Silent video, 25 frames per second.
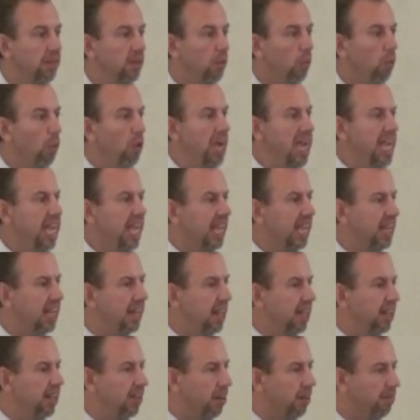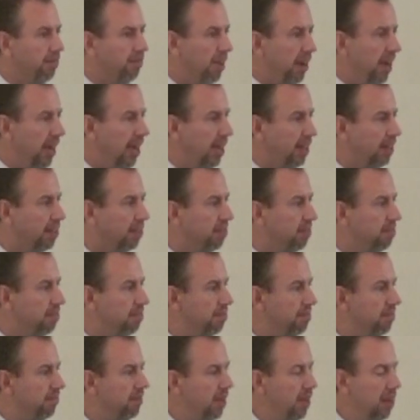weakened in their faith
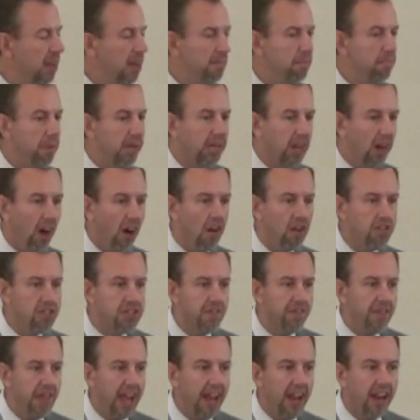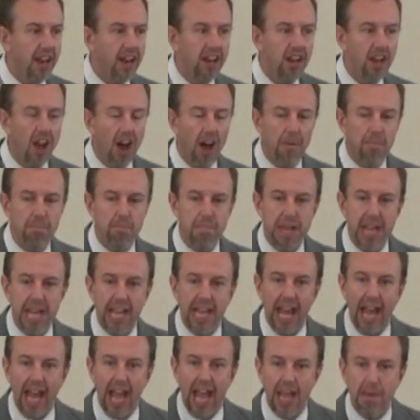because of that not
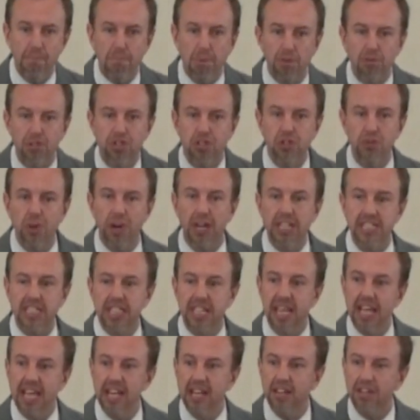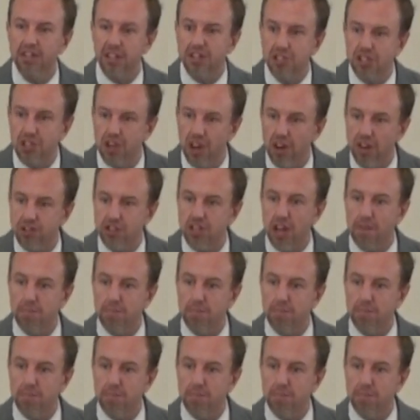being able to attend the church,